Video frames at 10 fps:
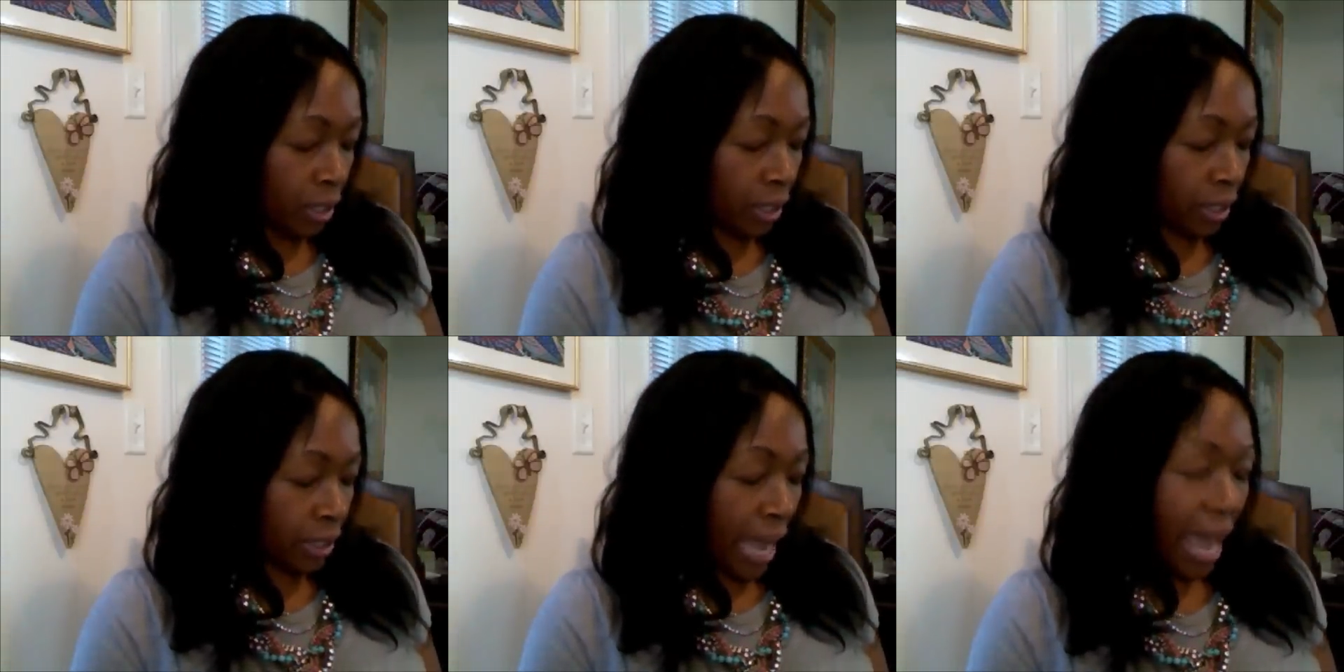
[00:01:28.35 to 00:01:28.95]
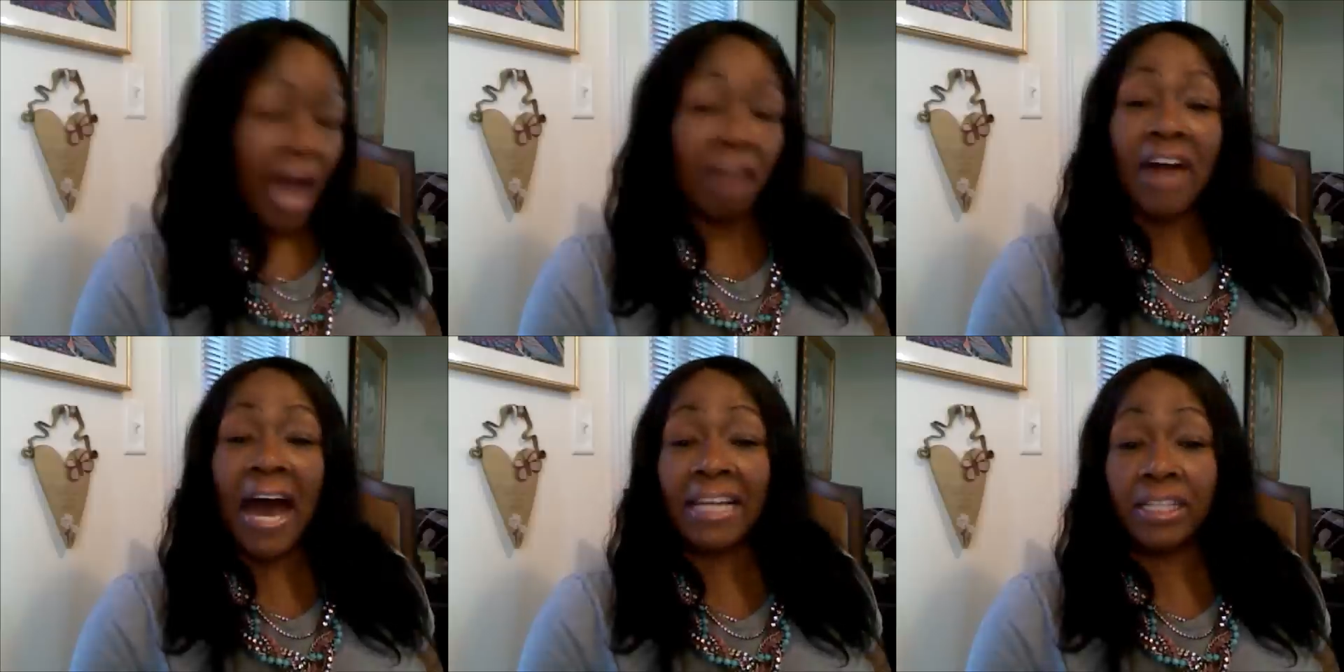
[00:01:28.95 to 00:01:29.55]
in half,
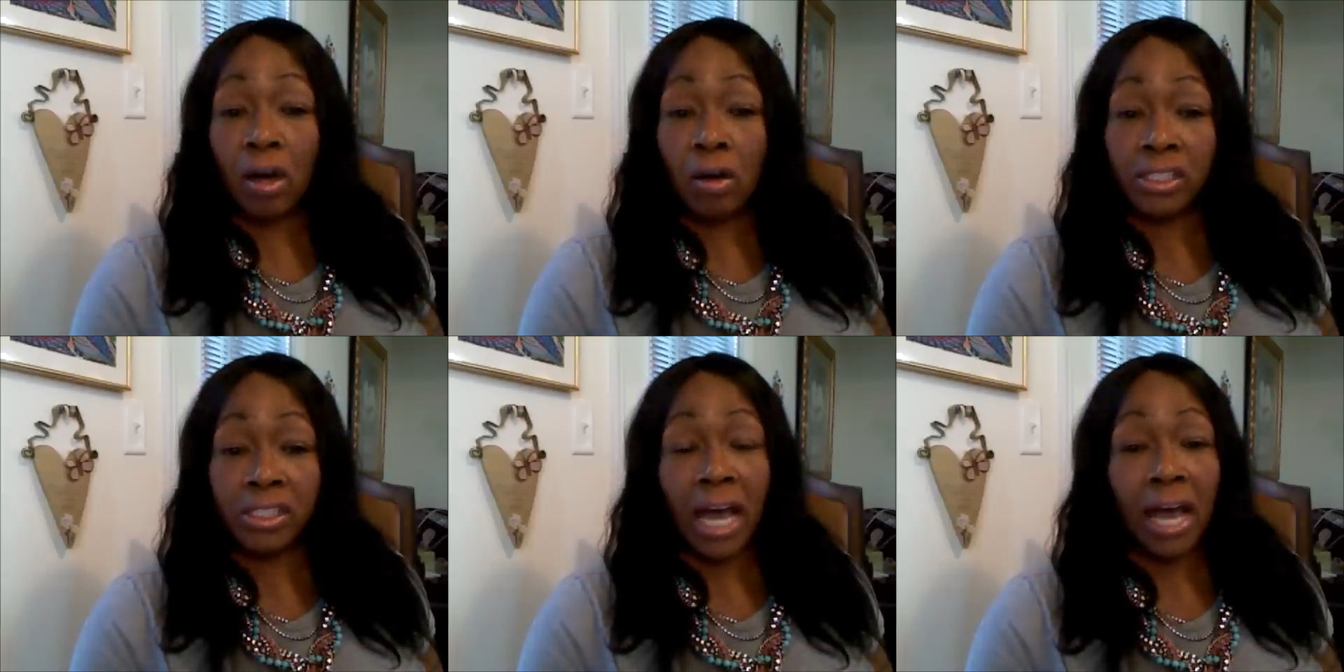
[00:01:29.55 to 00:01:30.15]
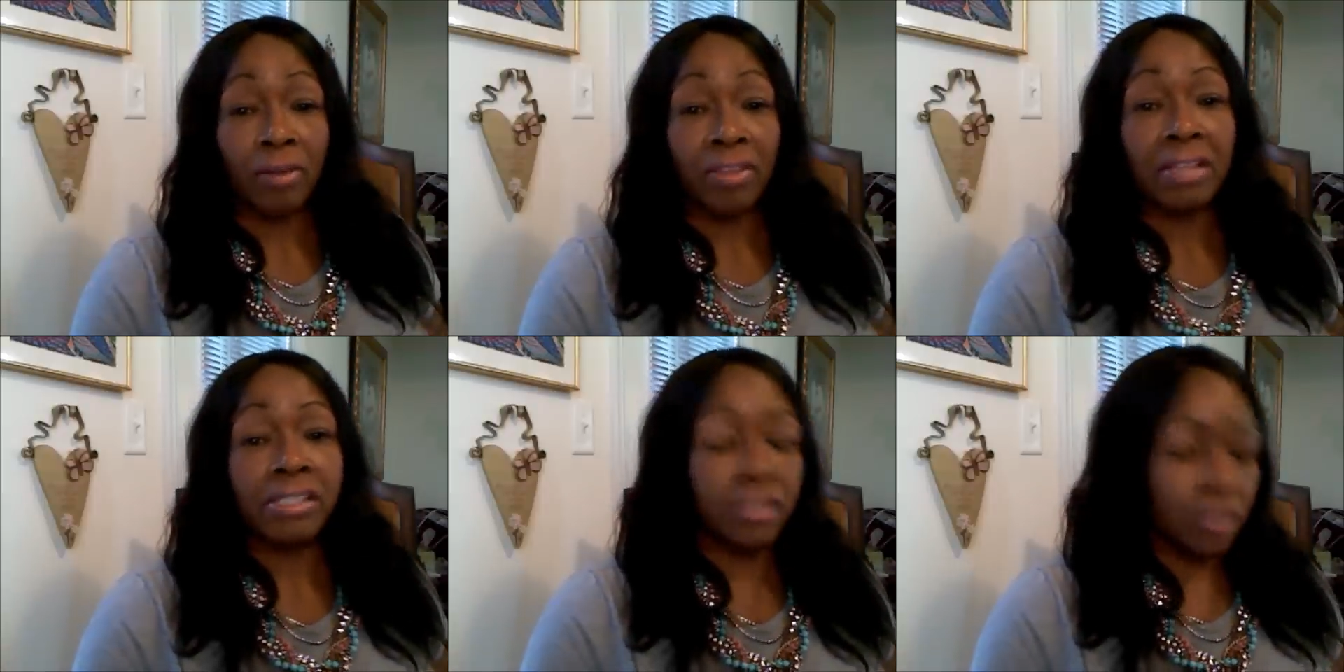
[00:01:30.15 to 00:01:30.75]
hot dog style.
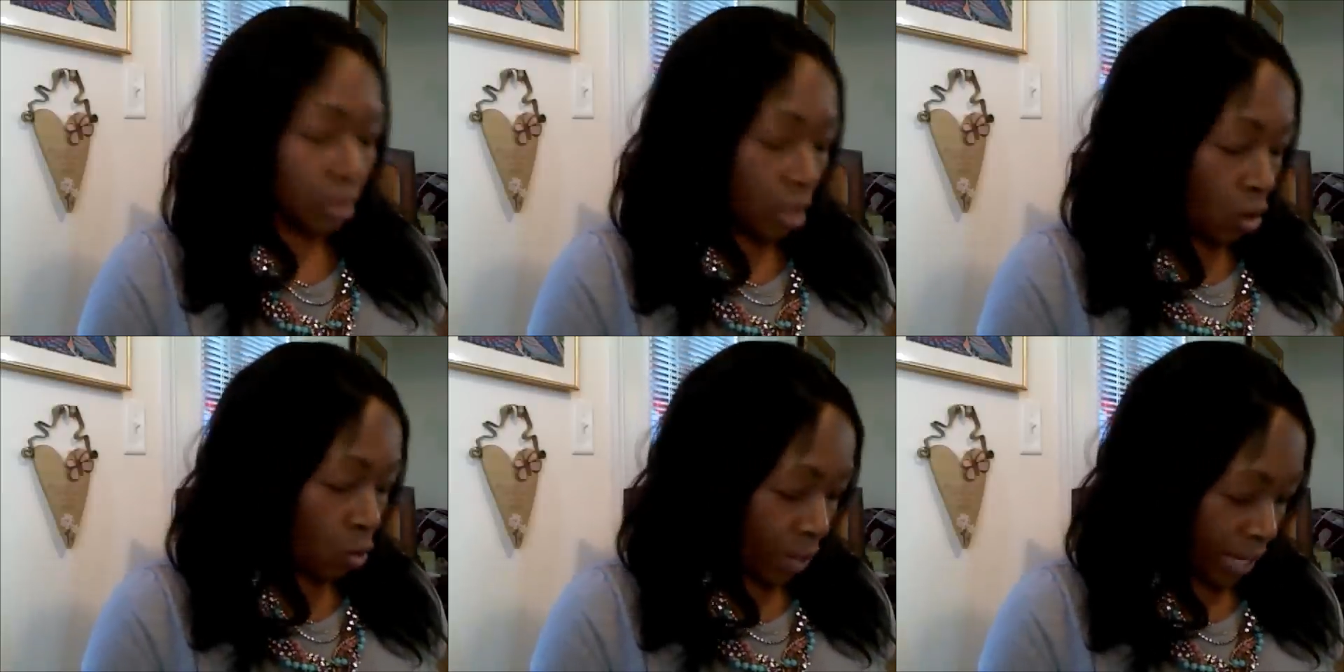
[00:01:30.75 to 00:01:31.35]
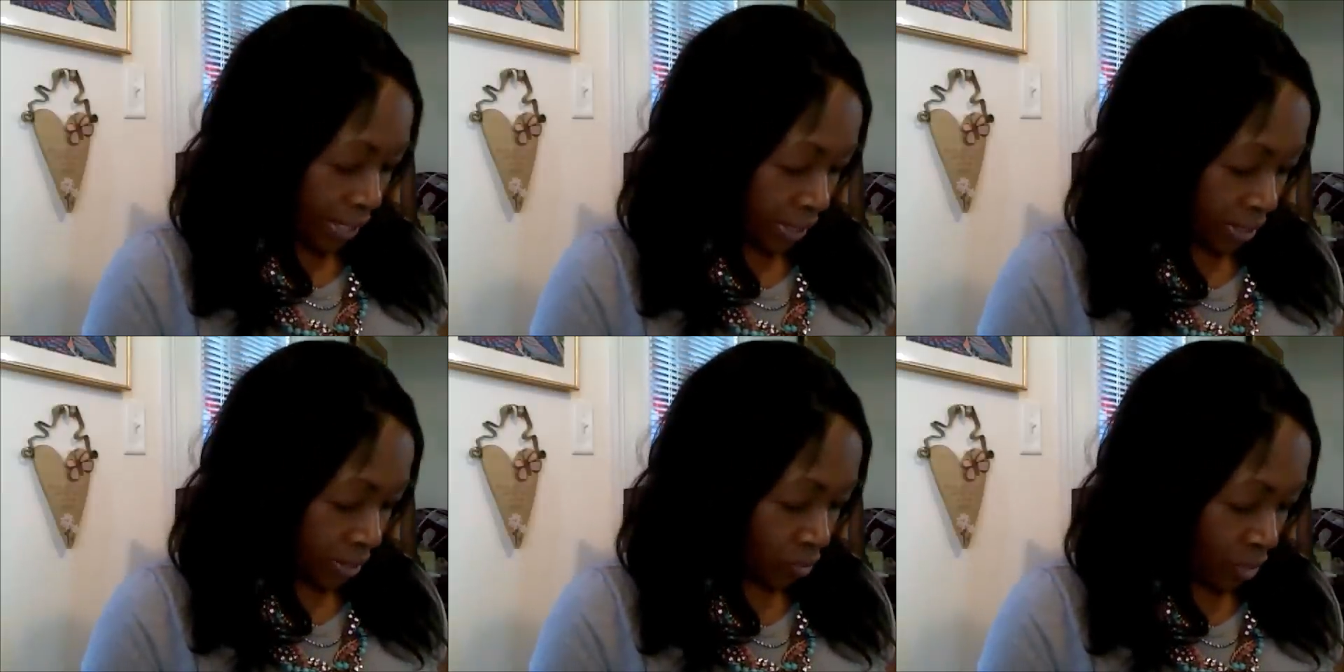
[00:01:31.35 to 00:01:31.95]
That's long ways,
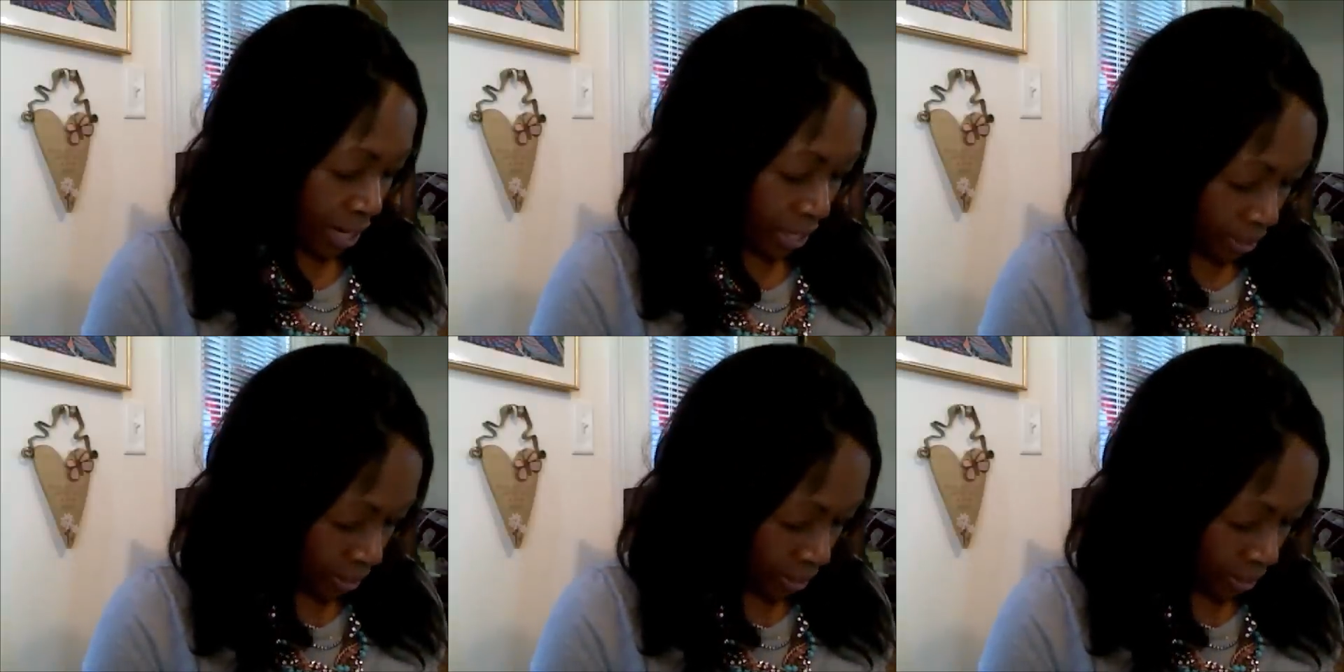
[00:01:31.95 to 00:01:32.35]
right?